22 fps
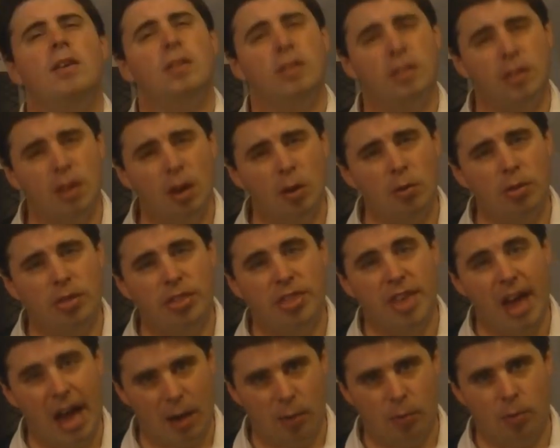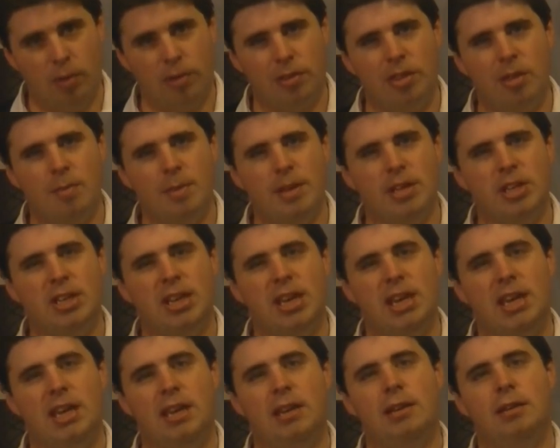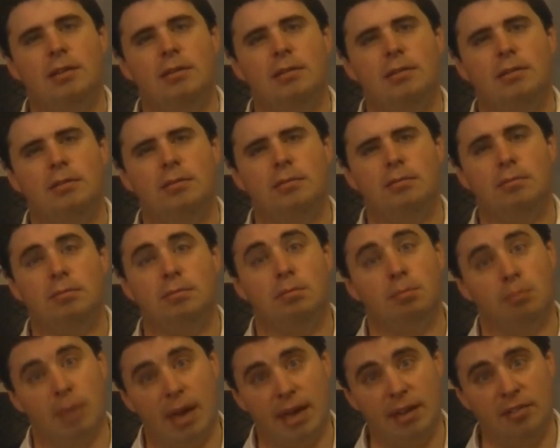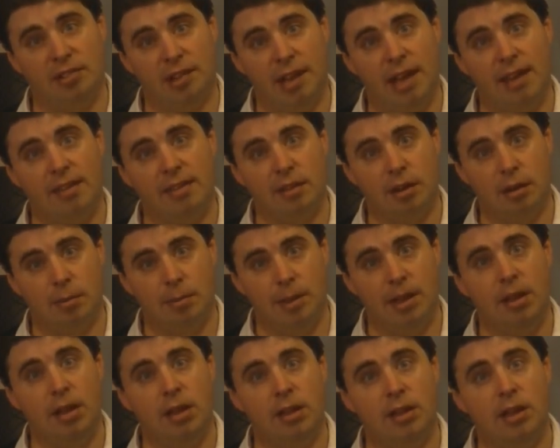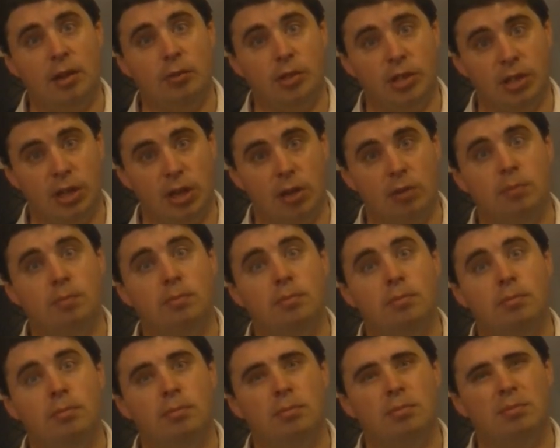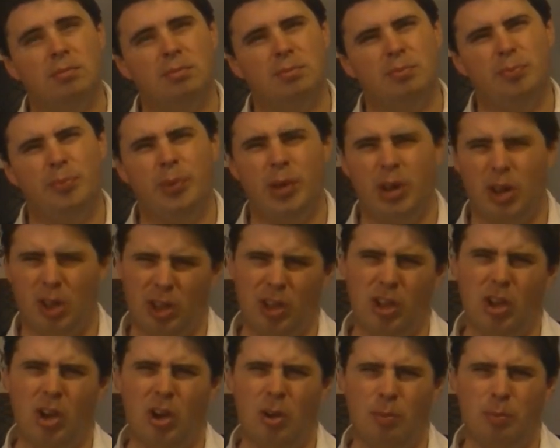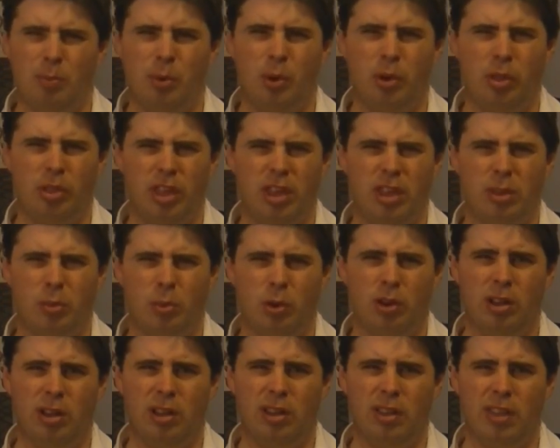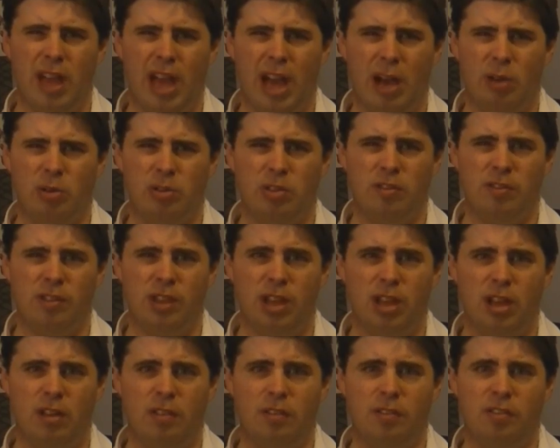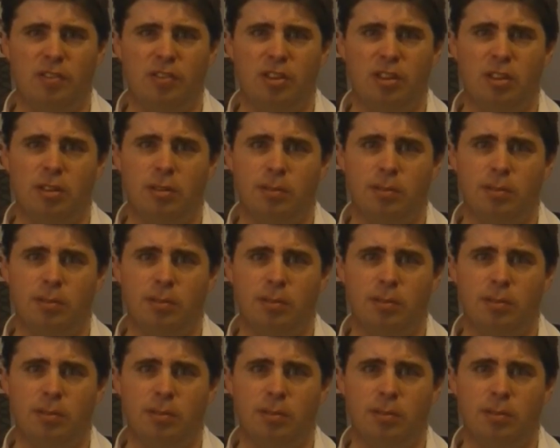So that was The Machine. Made for less than a million, don't you know? But I can't put this one into the House of Love.